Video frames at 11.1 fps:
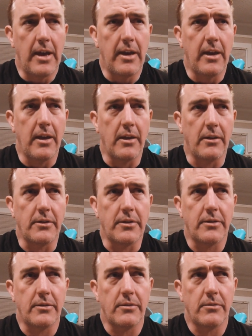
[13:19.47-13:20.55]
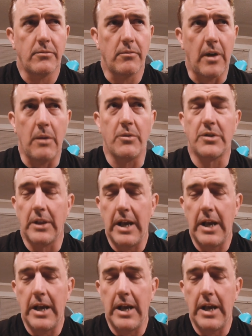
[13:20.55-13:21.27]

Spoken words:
and I was